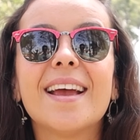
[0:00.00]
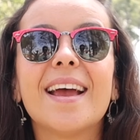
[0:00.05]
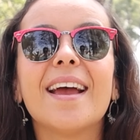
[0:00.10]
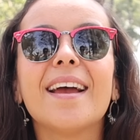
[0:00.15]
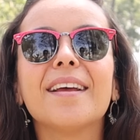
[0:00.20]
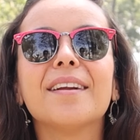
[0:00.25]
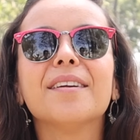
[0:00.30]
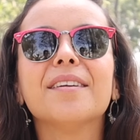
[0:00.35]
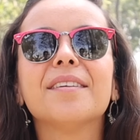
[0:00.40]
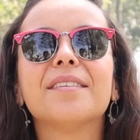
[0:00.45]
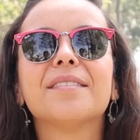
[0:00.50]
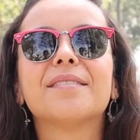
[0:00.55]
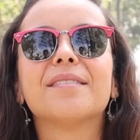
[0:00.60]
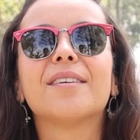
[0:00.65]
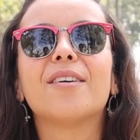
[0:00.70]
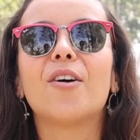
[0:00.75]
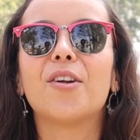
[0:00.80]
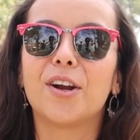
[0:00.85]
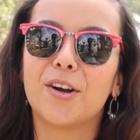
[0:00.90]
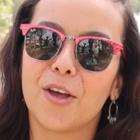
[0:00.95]
And
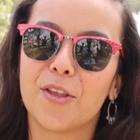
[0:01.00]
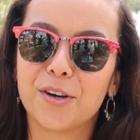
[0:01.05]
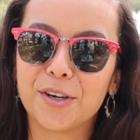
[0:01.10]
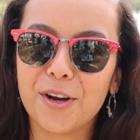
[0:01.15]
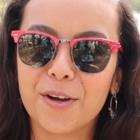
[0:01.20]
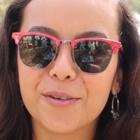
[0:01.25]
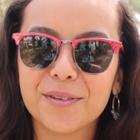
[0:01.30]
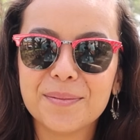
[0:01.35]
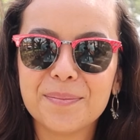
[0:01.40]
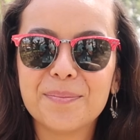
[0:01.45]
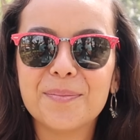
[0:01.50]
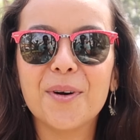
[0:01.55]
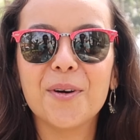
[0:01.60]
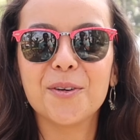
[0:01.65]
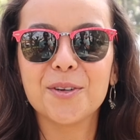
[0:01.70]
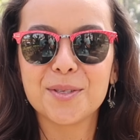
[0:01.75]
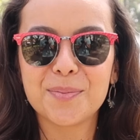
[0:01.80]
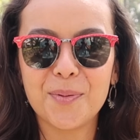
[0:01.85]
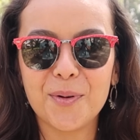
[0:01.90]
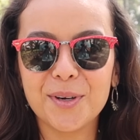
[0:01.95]
on another note,
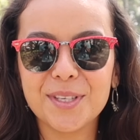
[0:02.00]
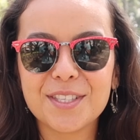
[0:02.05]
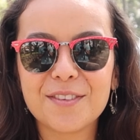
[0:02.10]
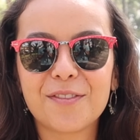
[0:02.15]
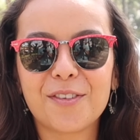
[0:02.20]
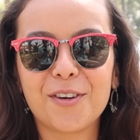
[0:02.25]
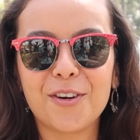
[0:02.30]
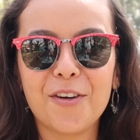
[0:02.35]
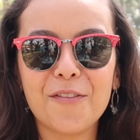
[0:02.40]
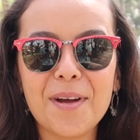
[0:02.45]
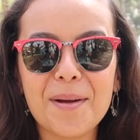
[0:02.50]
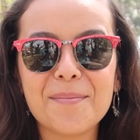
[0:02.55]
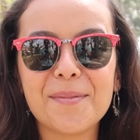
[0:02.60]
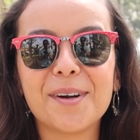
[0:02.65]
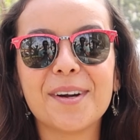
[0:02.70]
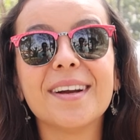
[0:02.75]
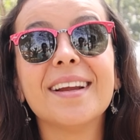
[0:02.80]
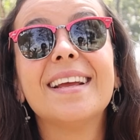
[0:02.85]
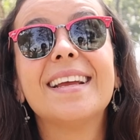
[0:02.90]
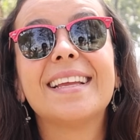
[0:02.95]
bonus points for
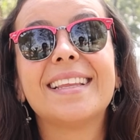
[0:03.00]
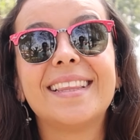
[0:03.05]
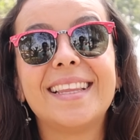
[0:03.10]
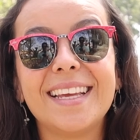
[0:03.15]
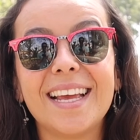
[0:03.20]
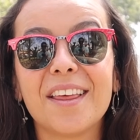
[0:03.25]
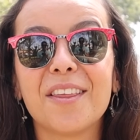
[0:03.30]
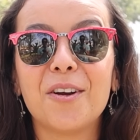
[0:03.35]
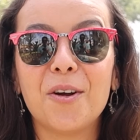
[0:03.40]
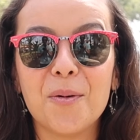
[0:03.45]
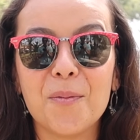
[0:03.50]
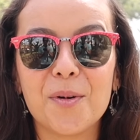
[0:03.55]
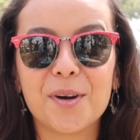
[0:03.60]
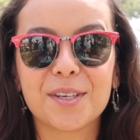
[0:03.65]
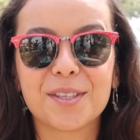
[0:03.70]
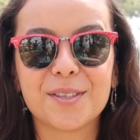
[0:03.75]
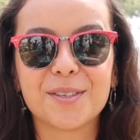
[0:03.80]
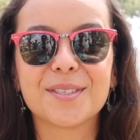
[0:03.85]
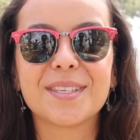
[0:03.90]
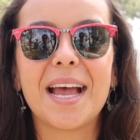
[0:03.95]
November. Dia de los
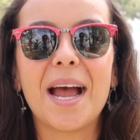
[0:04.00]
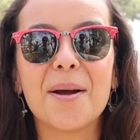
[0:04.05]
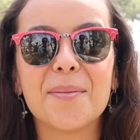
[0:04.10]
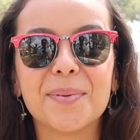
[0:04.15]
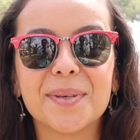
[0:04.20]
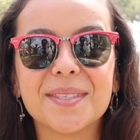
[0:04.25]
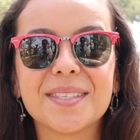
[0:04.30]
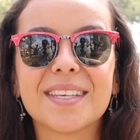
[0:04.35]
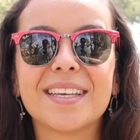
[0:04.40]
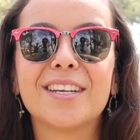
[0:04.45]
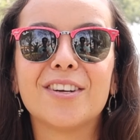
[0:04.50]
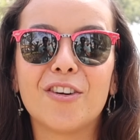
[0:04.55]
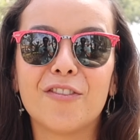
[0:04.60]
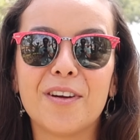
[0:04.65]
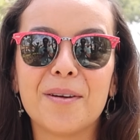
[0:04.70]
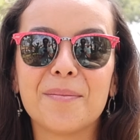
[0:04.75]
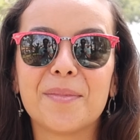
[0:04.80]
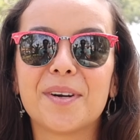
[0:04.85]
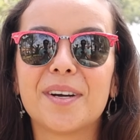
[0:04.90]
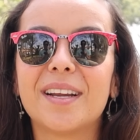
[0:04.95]
Muertos happens in
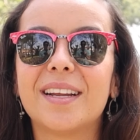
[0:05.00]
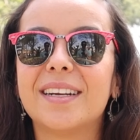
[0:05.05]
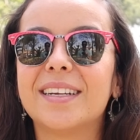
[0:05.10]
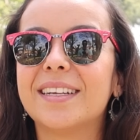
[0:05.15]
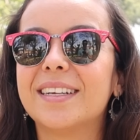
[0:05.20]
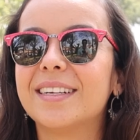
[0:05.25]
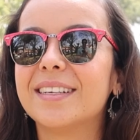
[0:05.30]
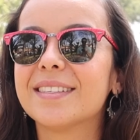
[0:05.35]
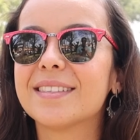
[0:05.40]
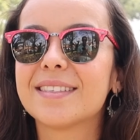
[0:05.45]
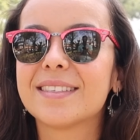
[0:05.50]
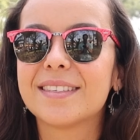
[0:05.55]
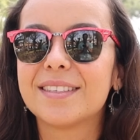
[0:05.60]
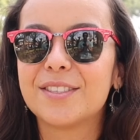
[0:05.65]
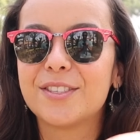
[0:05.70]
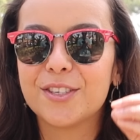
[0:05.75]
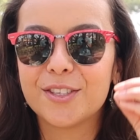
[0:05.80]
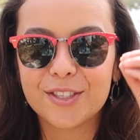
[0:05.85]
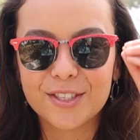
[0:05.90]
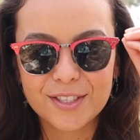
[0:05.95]
November, and it is
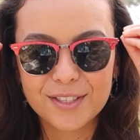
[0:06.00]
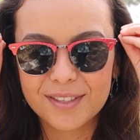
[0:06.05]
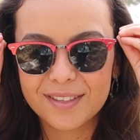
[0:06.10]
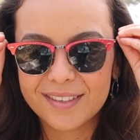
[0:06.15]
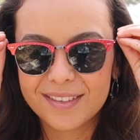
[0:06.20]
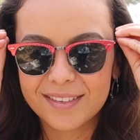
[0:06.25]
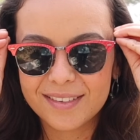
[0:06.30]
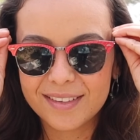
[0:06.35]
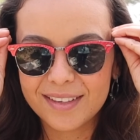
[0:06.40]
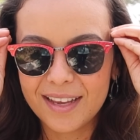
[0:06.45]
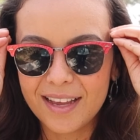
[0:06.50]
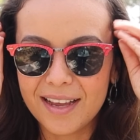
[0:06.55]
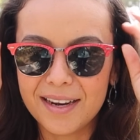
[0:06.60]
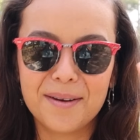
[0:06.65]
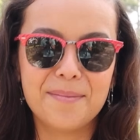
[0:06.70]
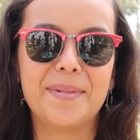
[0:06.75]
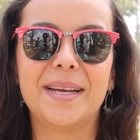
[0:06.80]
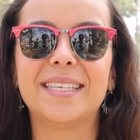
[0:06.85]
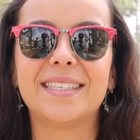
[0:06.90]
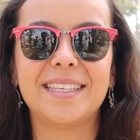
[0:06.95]
just an
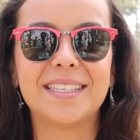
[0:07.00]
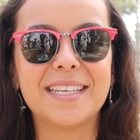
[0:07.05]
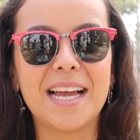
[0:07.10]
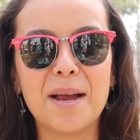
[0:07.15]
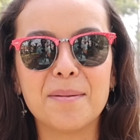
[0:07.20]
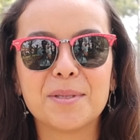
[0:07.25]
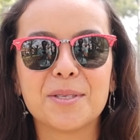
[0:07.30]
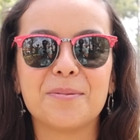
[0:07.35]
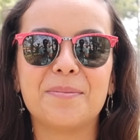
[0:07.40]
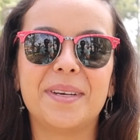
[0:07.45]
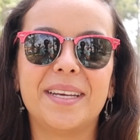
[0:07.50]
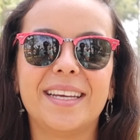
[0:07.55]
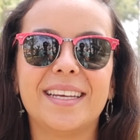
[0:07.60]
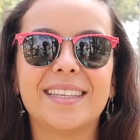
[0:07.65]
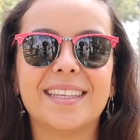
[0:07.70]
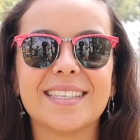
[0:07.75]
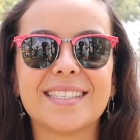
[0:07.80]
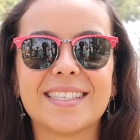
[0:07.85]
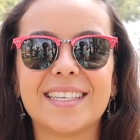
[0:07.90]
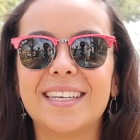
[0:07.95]
amazing time to be in
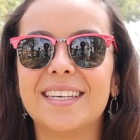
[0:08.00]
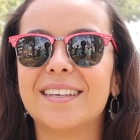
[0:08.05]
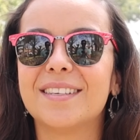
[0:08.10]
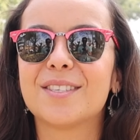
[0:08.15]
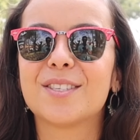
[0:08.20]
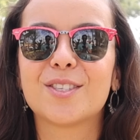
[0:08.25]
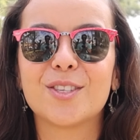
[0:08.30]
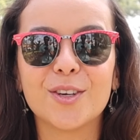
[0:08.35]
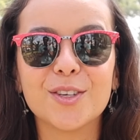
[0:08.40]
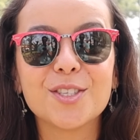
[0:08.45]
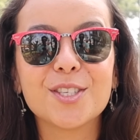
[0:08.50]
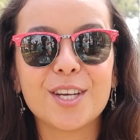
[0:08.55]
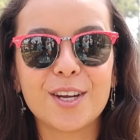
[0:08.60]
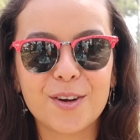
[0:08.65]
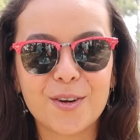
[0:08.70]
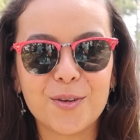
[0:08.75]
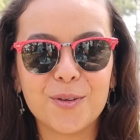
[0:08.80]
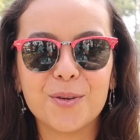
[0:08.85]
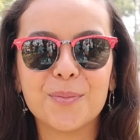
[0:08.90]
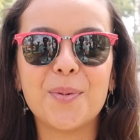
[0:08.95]
the city. It's such a
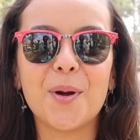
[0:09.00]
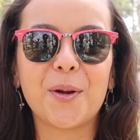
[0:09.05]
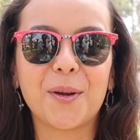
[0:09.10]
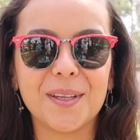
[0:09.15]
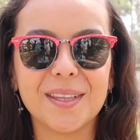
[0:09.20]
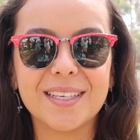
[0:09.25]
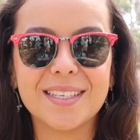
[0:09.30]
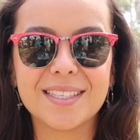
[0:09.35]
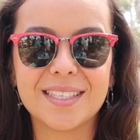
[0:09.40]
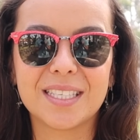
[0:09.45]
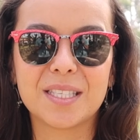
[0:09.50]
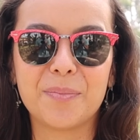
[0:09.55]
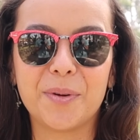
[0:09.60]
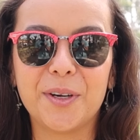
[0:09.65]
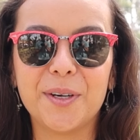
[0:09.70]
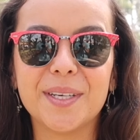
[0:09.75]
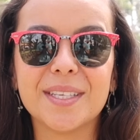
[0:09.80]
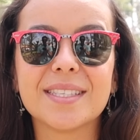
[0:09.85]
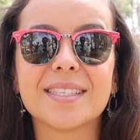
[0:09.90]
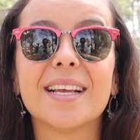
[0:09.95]
cool bucket list
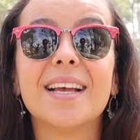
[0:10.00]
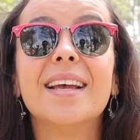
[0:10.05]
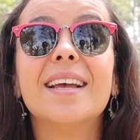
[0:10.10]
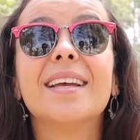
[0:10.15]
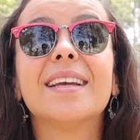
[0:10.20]
experience.